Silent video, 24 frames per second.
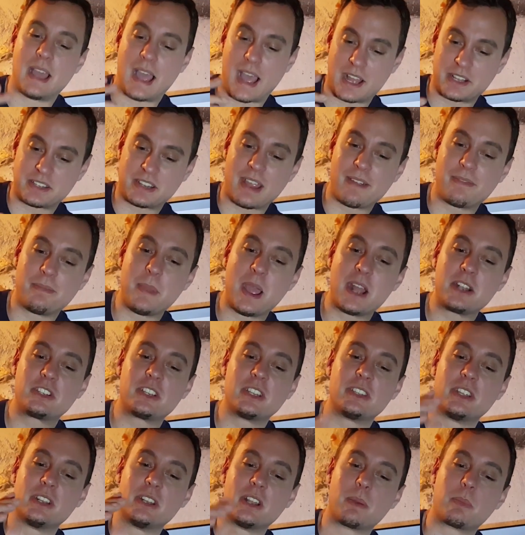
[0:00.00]
as I've
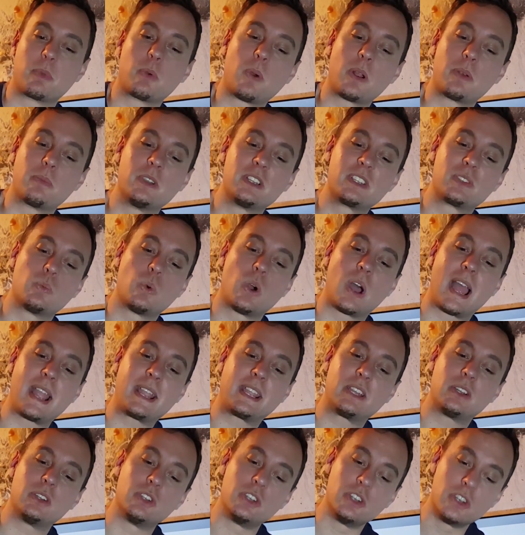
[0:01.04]
mentioned, the number one reason why
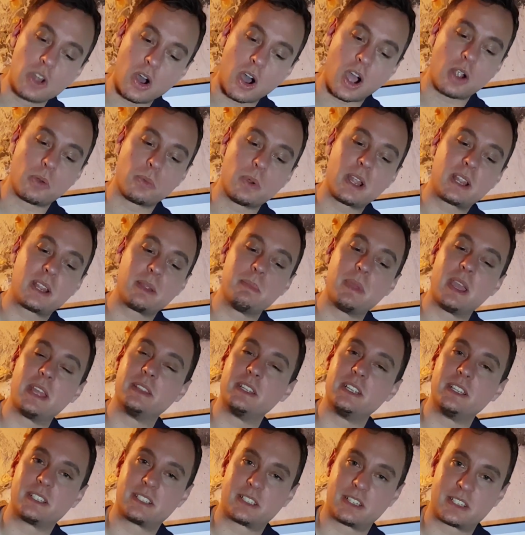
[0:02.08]
I could not
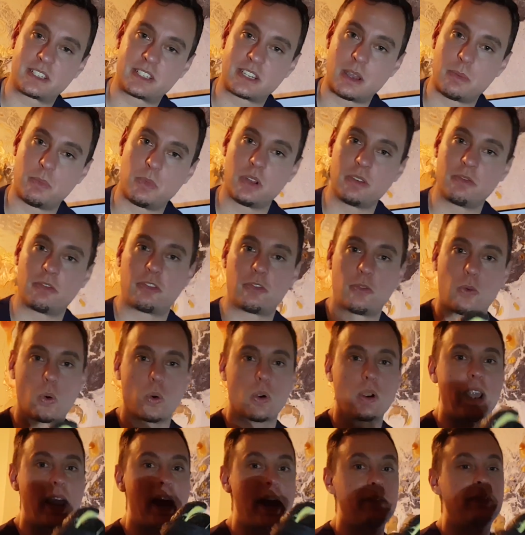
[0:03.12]
recommend these to someone
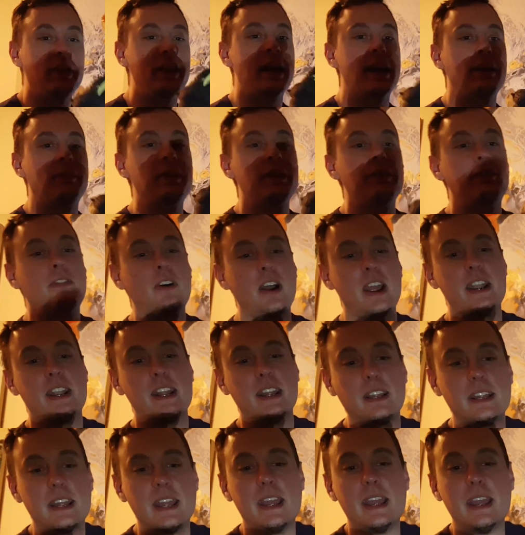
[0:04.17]
for heavy
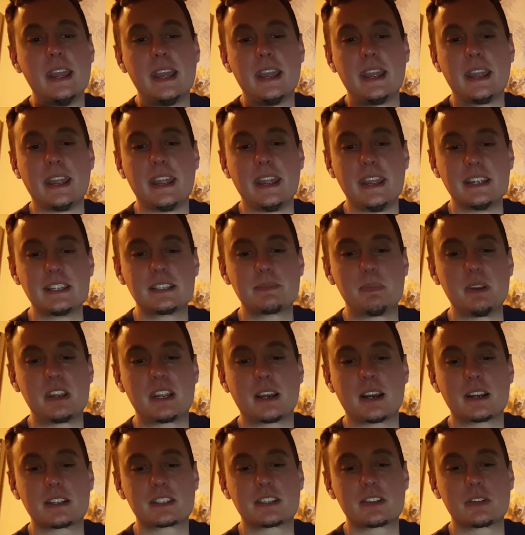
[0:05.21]
fighting is
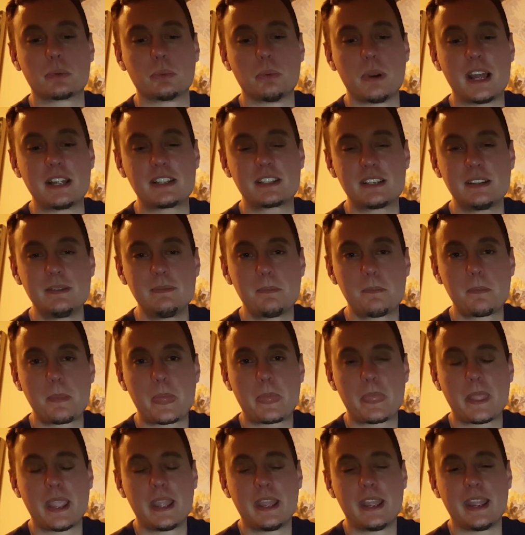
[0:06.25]
because of the resin.
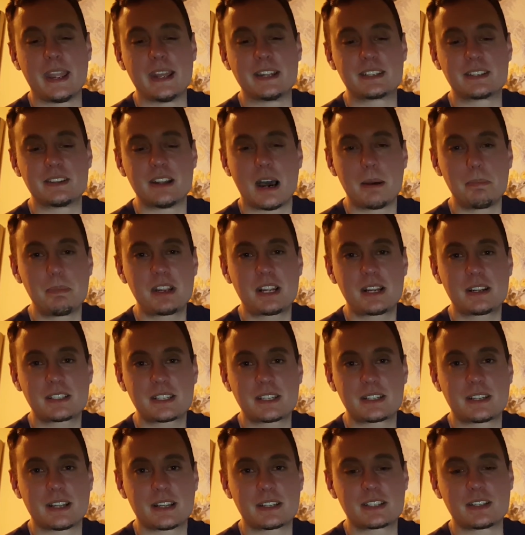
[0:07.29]
It's not
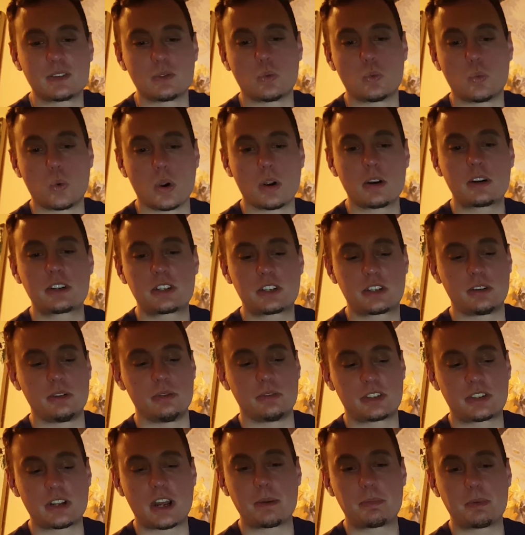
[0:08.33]
because it doesn't work
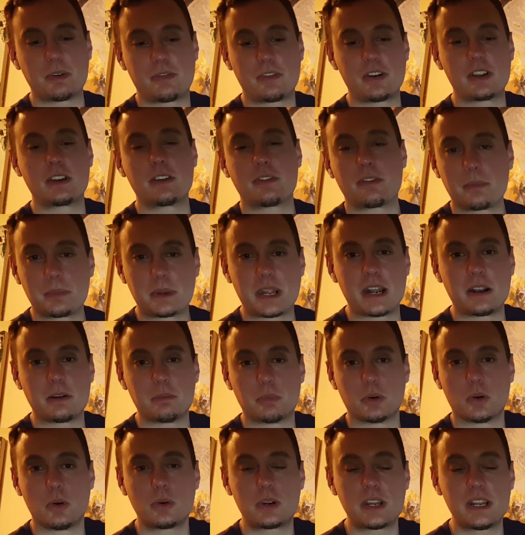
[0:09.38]
to stop your finger from
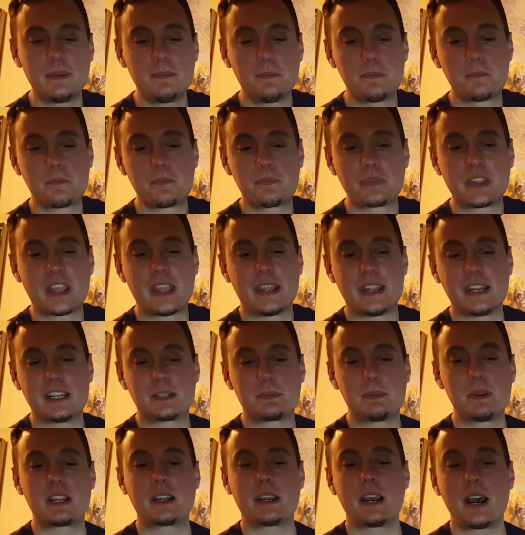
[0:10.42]
getting broken.
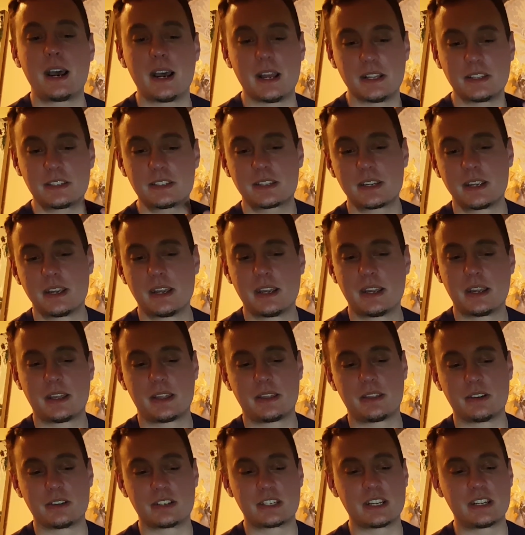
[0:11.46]
It's because
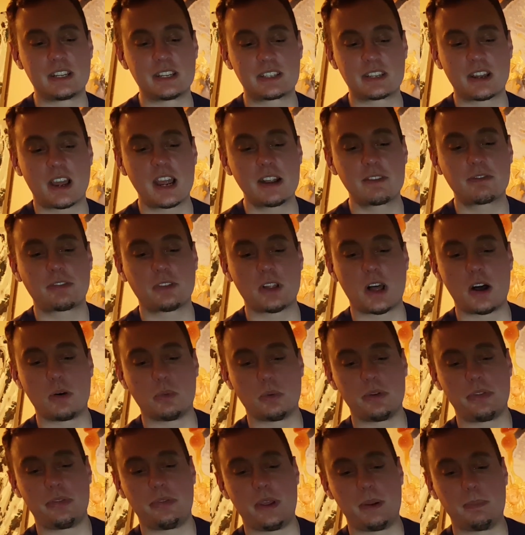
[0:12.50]
there's a design flaw
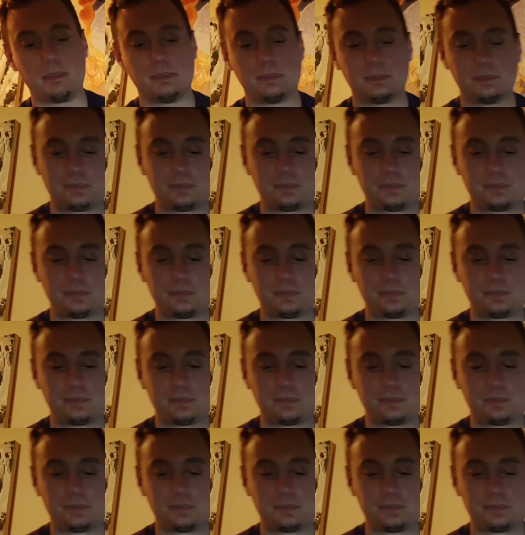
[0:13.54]
with them.